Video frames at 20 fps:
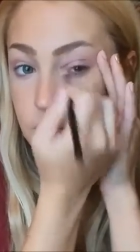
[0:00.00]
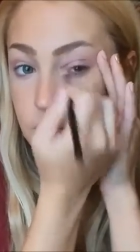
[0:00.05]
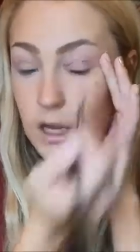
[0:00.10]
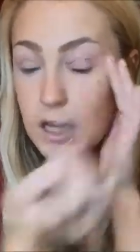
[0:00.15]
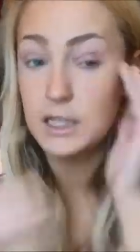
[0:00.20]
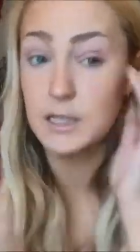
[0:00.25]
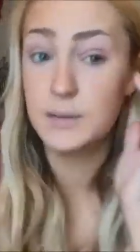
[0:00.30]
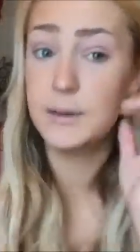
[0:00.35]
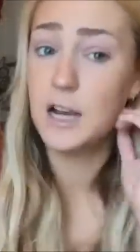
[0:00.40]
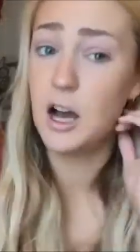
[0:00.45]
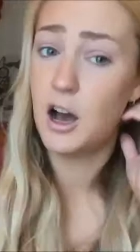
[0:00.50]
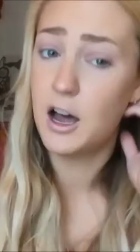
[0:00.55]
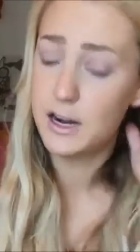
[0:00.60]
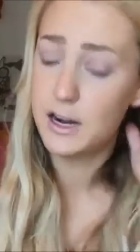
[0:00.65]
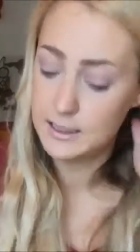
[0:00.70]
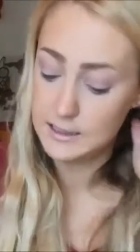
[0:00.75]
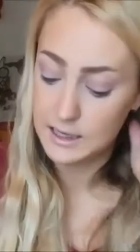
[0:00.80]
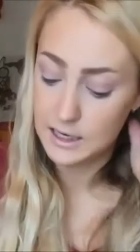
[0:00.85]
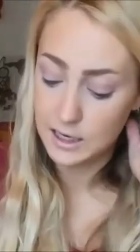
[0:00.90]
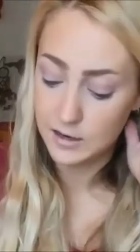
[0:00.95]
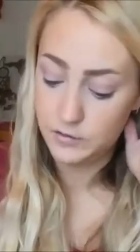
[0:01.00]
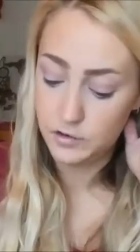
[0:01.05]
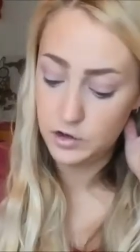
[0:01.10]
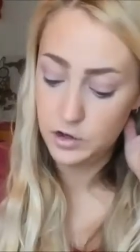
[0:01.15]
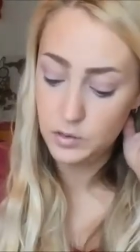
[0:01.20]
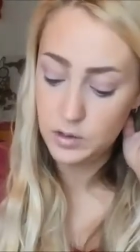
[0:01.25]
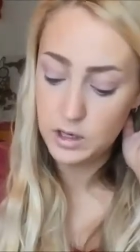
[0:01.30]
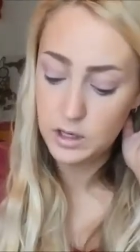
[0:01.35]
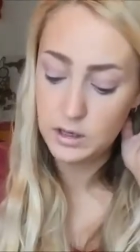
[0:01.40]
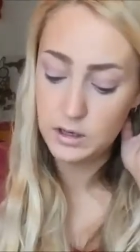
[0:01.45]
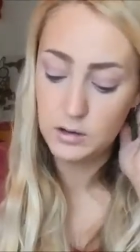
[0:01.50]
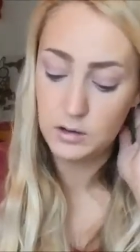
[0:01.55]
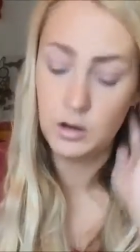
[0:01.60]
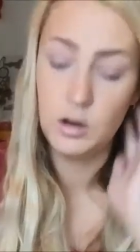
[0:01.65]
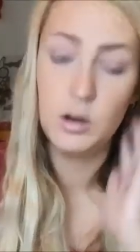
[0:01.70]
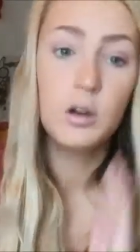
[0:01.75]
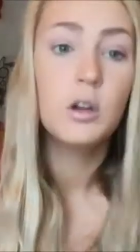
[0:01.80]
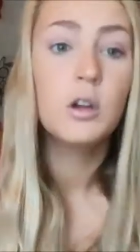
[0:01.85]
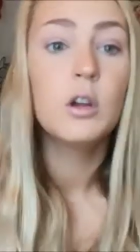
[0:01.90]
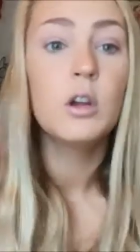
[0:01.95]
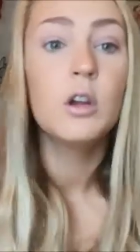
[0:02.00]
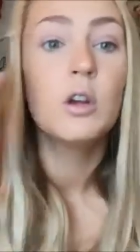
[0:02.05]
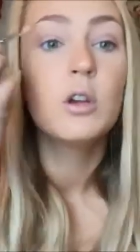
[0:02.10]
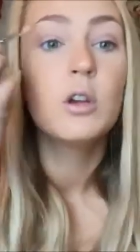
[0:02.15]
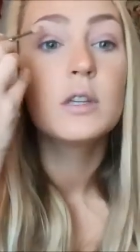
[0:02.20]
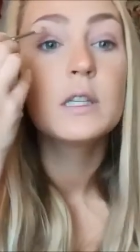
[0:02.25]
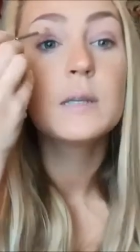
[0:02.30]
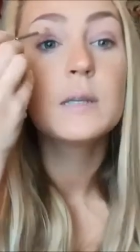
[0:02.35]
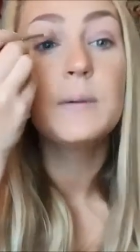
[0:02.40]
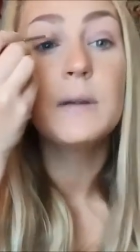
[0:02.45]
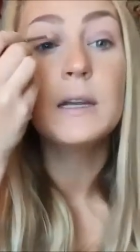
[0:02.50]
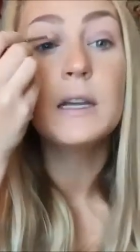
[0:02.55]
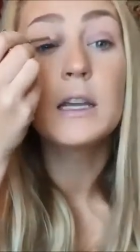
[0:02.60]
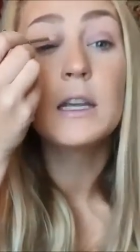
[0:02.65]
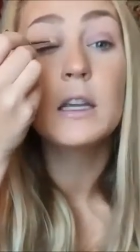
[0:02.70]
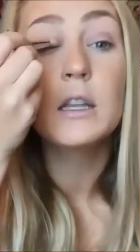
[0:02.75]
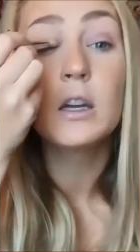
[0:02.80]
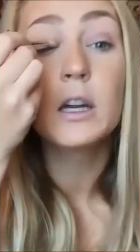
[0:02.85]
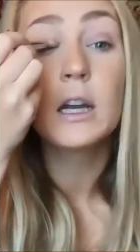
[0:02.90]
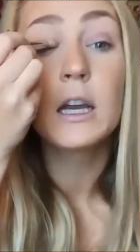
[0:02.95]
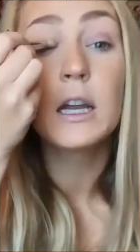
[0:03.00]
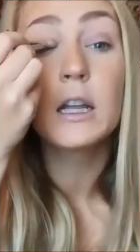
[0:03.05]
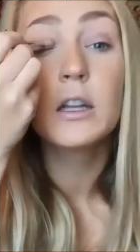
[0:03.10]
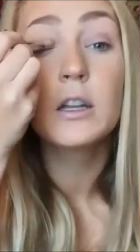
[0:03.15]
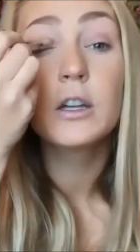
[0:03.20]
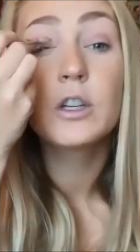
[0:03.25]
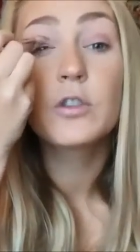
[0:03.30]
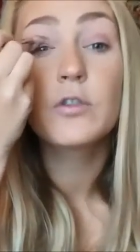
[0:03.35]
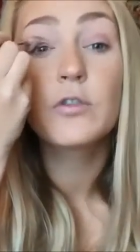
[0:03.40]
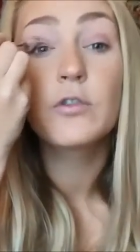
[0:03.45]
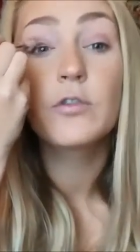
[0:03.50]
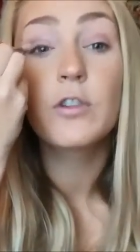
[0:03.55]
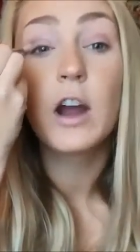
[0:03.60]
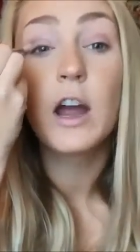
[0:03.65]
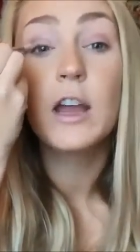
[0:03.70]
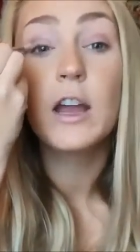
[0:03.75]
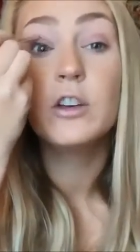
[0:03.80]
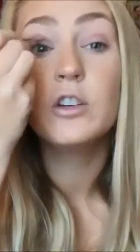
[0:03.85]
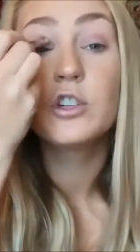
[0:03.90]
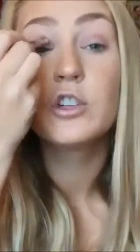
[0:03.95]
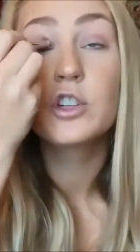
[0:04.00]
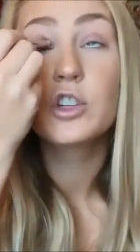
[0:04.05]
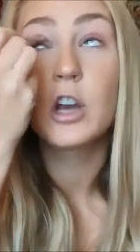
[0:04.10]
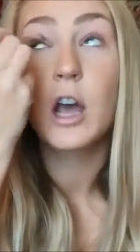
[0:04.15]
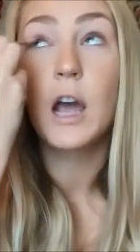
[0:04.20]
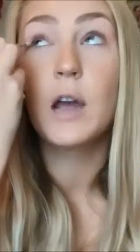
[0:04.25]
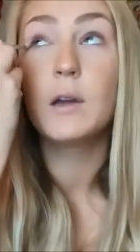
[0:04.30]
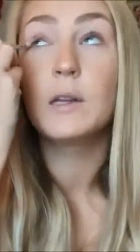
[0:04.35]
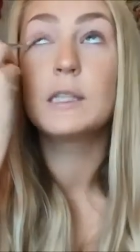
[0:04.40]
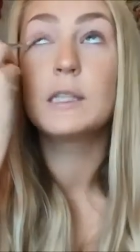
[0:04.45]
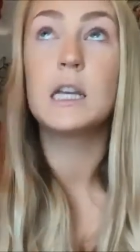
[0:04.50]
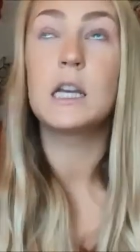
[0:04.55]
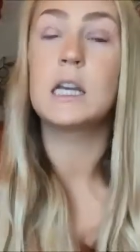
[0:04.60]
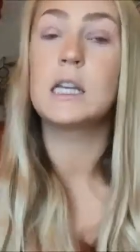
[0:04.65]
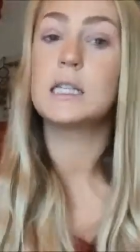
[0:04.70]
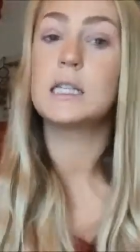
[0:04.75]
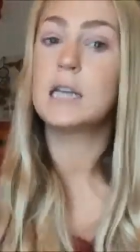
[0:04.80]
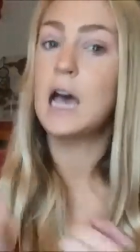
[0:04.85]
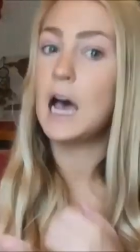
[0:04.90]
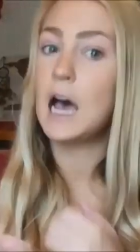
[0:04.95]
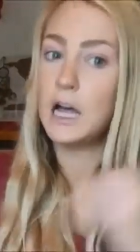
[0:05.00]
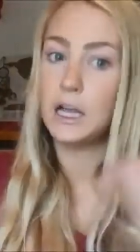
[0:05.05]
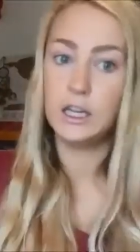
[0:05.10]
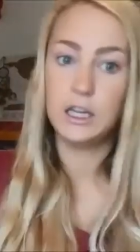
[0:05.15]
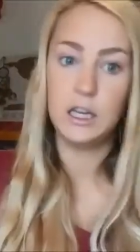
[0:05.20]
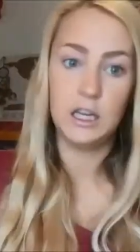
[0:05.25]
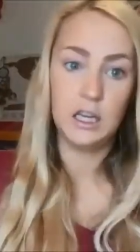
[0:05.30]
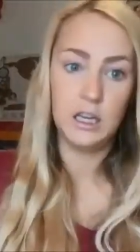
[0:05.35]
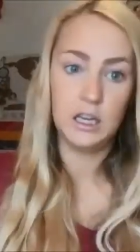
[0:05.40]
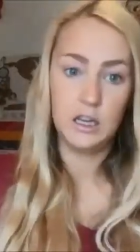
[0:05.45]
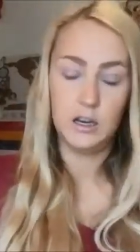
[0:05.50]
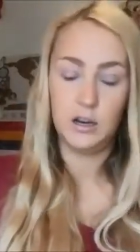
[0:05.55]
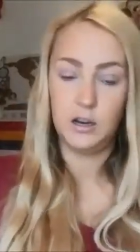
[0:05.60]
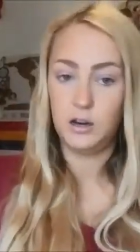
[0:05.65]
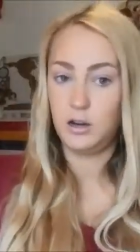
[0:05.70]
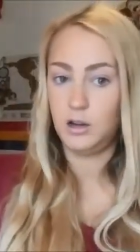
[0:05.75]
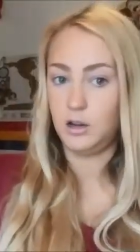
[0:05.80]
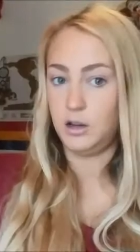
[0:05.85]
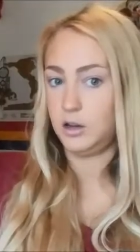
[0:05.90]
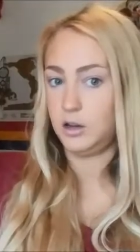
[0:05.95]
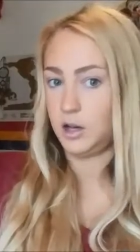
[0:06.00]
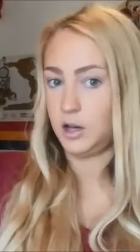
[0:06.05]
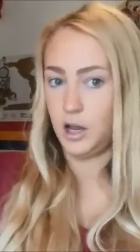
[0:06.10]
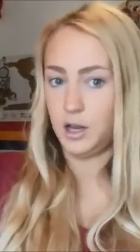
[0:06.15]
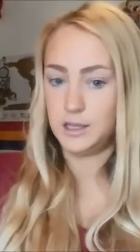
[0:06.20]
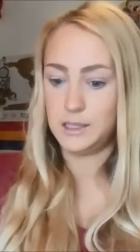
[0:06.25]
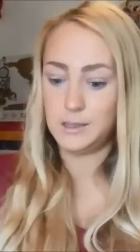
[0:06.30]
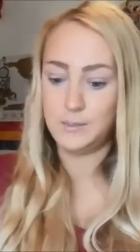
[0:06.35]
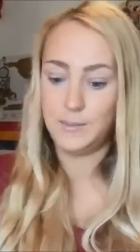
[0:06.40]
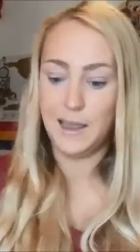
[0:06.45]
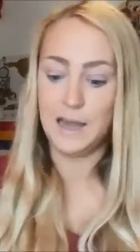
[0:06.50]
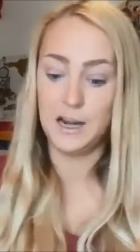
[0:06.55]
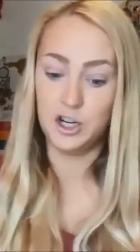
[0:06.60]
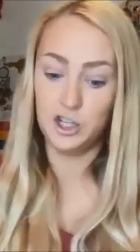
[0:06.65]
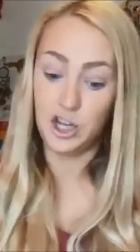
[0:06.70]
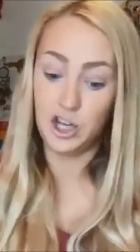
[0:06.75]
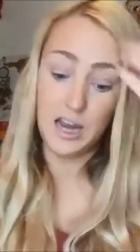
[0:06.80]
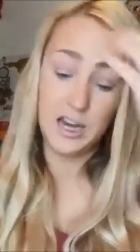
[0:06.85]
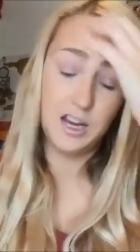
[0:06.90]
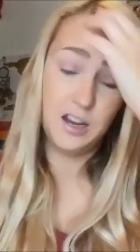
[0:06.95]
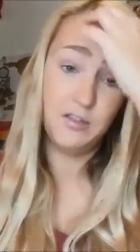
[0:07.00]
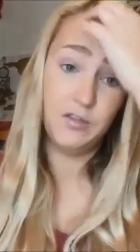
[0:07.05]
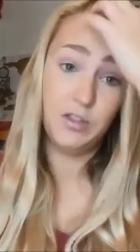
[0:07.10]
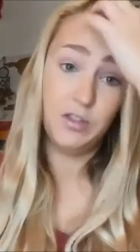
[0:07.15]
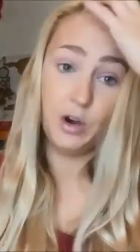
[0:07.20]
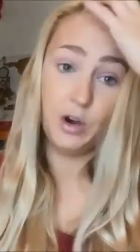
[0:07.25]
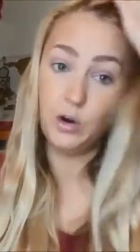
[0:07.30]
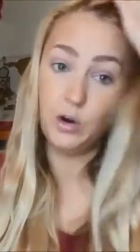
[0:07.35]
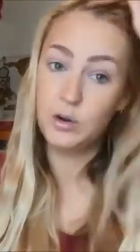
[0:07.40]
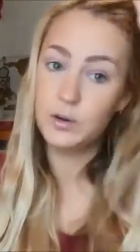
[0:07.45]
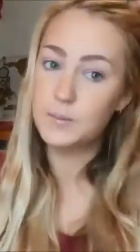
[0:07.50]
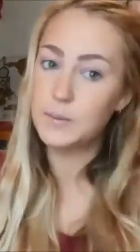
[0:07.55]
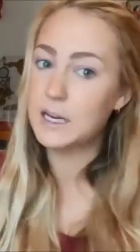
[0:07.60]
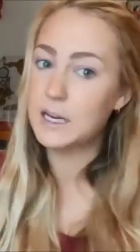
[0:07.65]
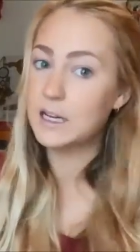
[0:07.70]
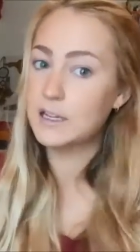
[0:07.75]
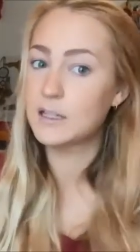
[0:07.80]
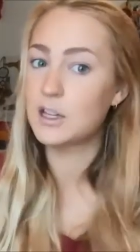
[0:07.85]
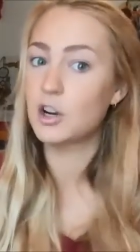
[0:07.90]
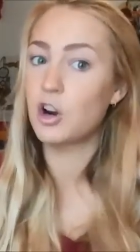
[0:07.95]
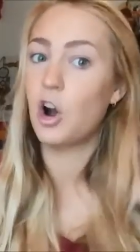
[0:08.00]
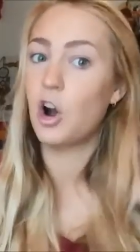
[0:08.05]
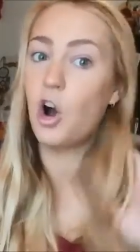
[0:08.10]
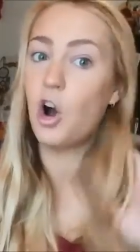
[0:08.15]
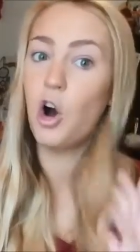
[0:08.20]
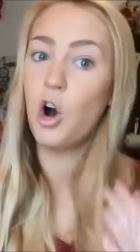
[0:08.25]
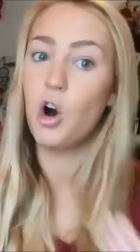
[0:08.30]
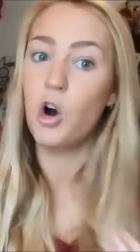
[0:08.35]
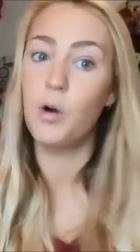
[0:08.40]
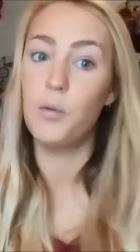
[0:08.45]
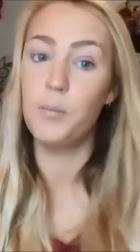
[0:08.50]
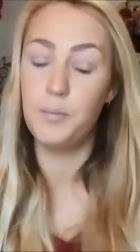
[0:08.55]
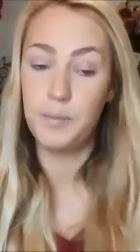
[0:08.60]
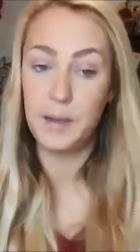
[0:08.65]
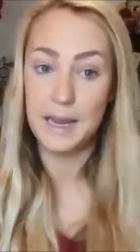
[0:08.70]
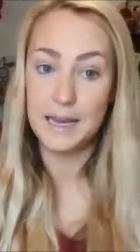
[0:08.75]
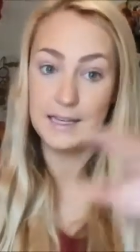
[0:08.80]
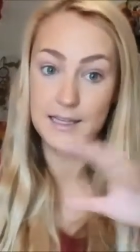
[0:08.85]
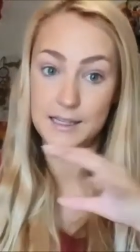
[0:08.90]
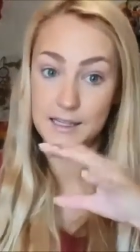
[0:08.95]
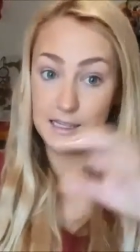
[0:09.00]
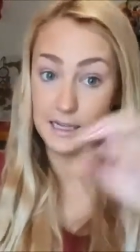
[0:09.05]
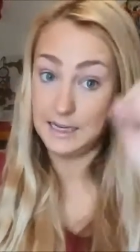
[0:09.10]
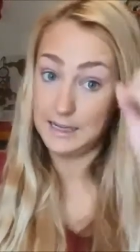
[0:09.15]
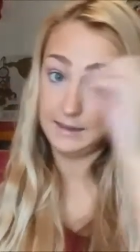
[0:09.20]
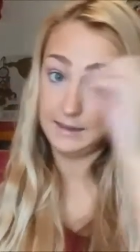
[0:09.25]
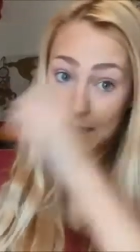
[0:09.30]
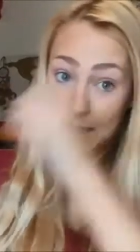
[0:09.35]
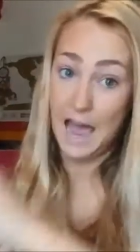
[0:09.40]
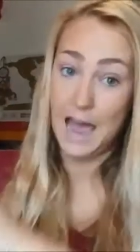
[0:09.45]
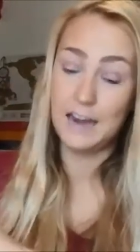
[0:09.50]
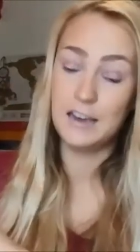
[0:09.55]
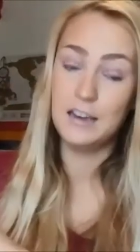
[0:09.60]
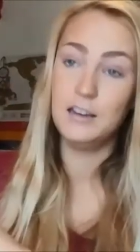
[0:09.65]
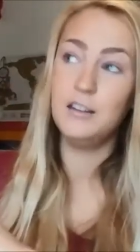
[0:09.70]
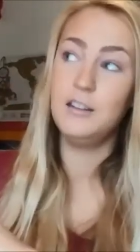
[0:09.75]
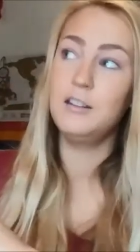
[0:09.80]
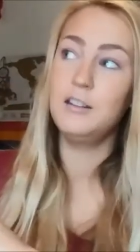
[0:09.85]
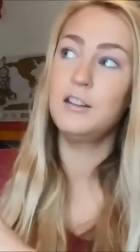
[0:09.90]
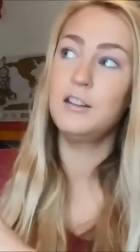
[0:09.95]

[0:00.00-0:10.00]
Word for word: And to be honest, like if you can speak either English, French, I would say Italian, uh, Spanish, any of those, because they're all based in Latin,